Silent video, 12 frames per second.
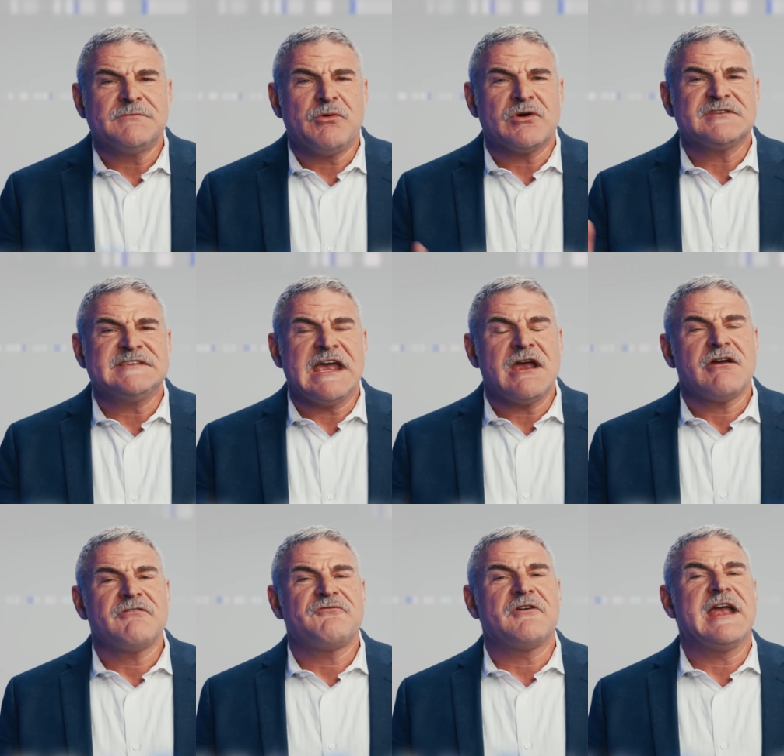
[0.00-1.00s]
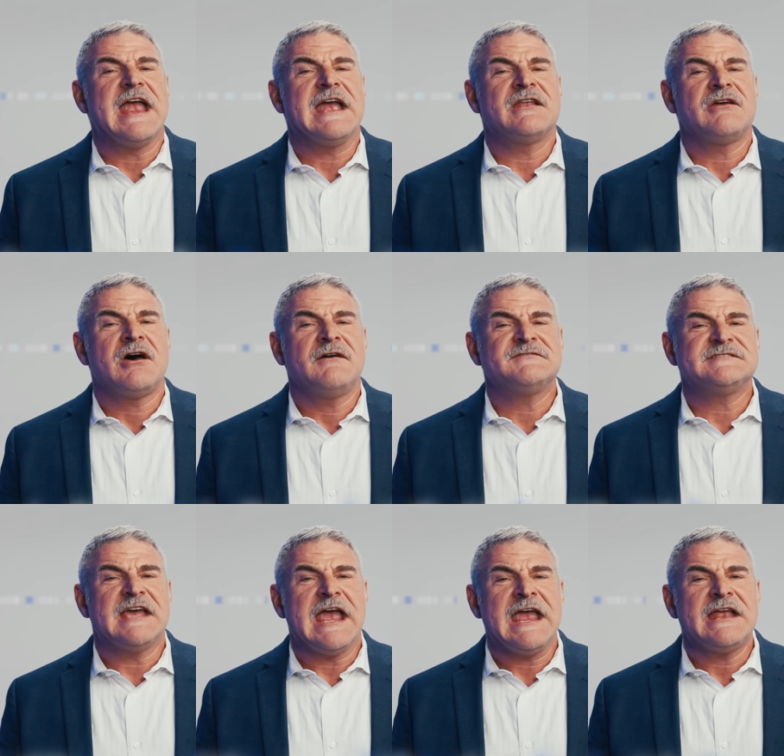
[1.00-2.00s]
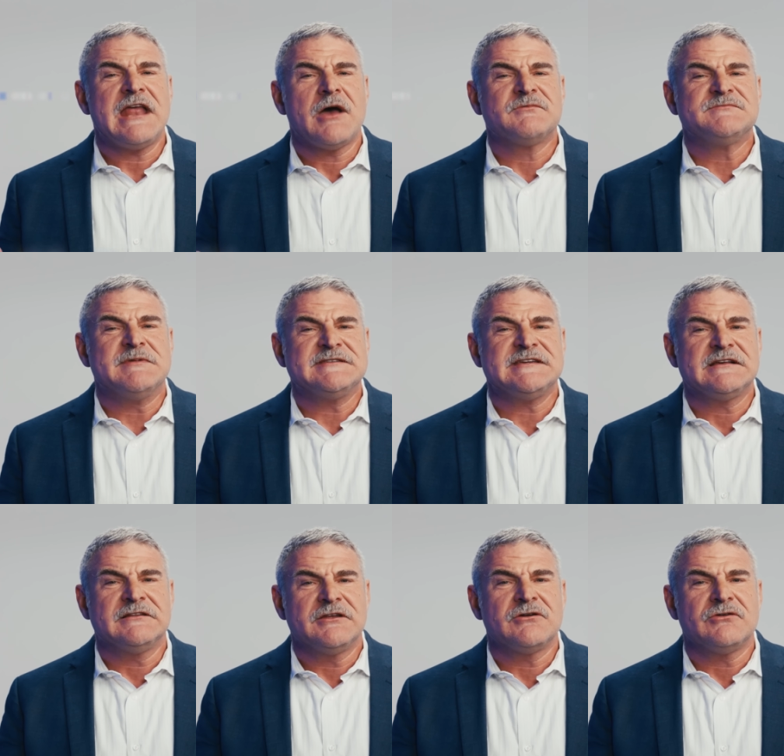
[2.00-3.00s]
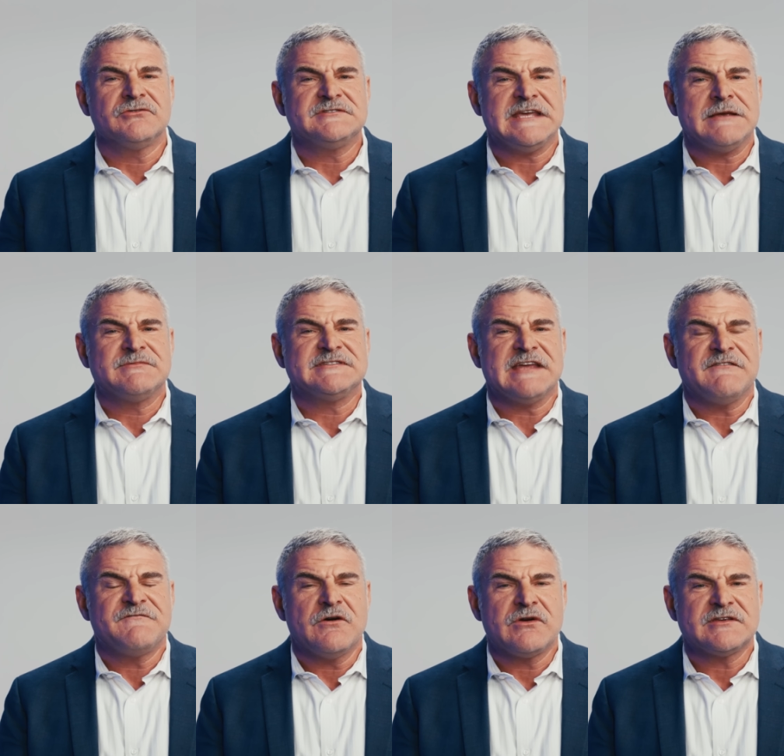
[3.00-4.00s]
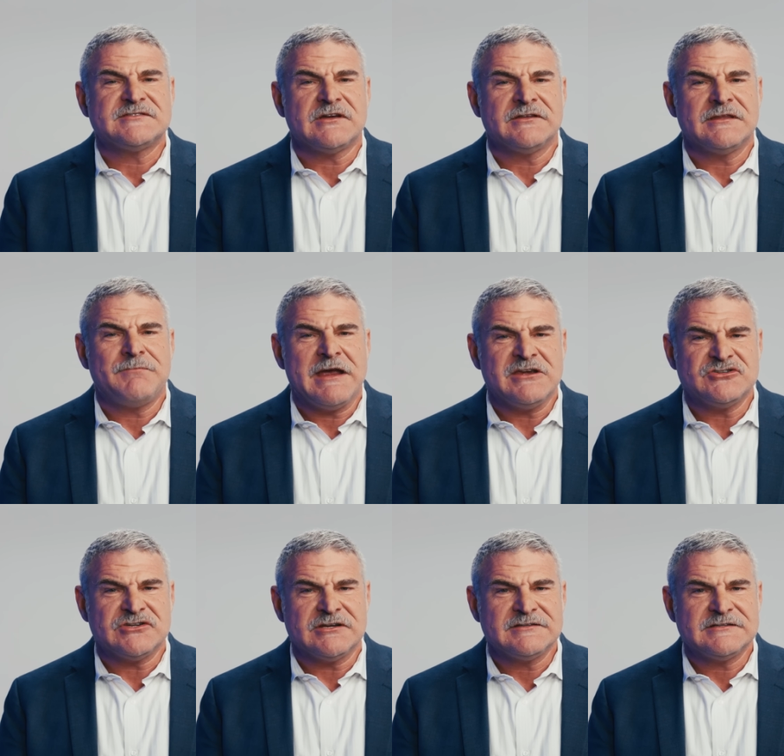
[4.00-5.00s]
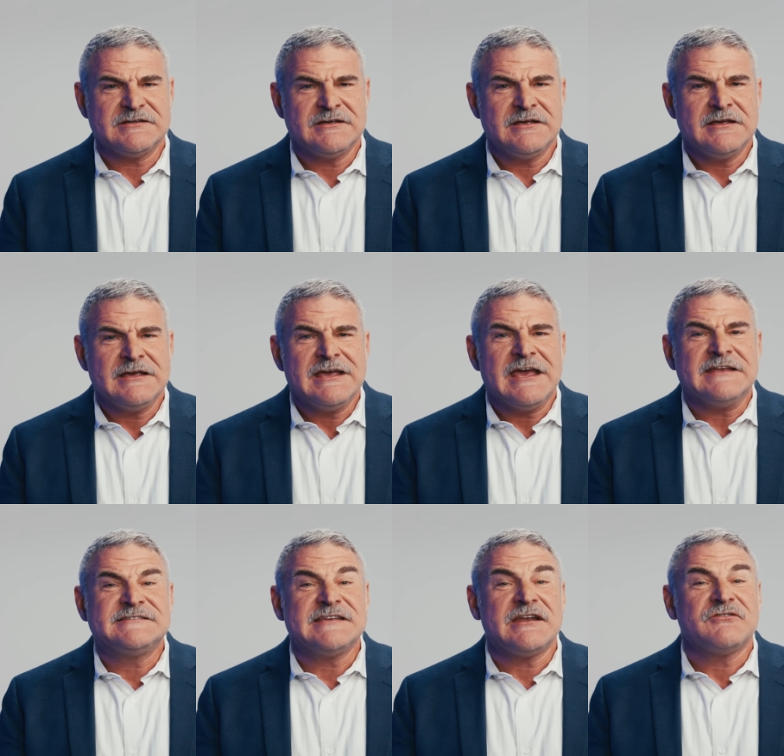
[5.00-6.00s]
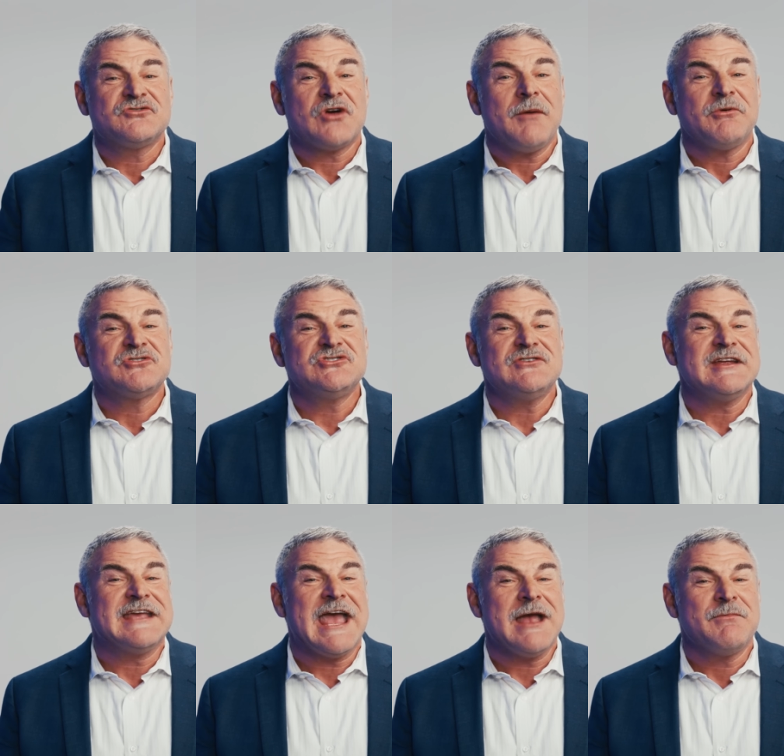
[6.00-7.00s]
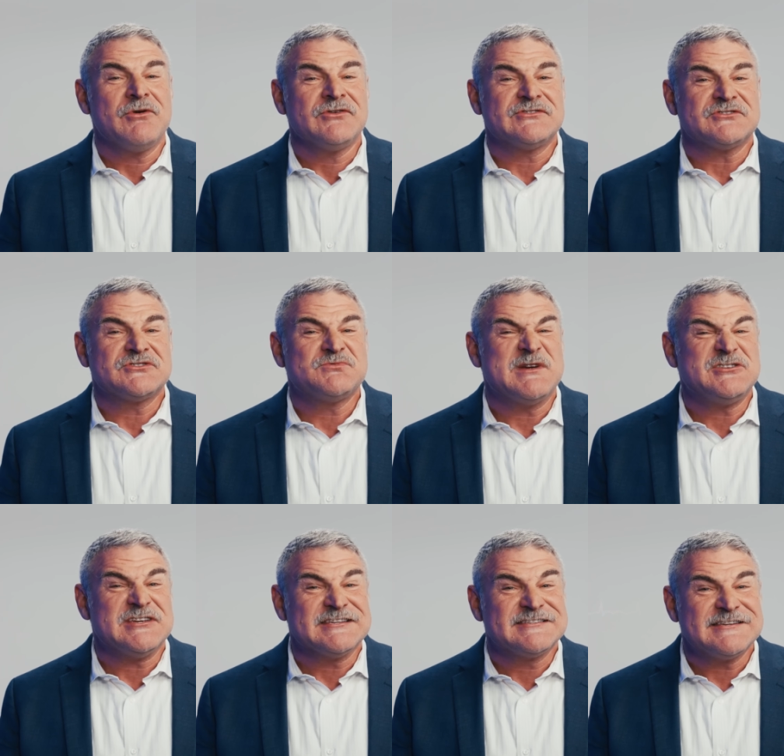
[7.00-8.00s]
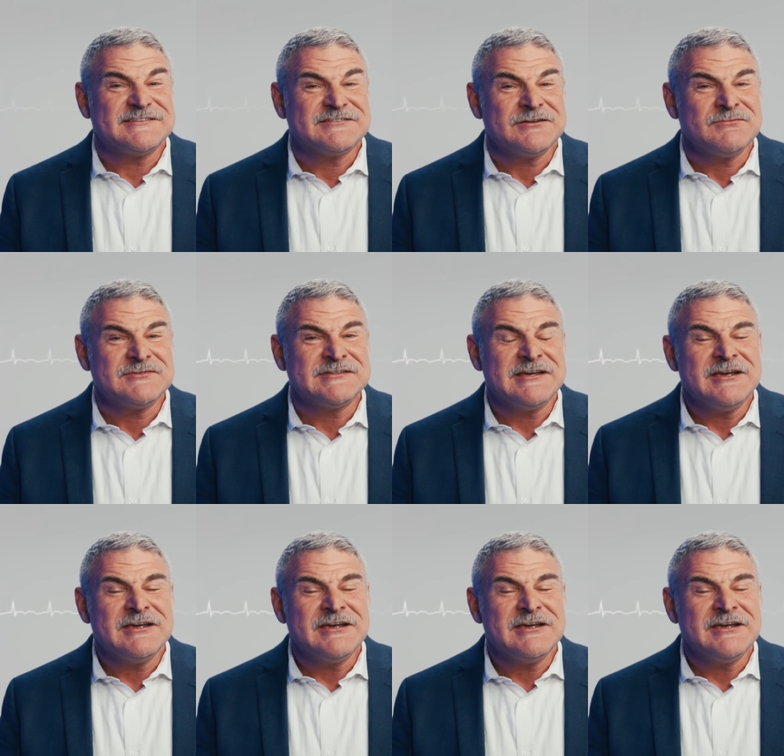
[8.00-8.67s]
supports error-free handoffs, and helps busy clinical teams stay focused on the patient. Instead of troubleshooting cables or switching systems,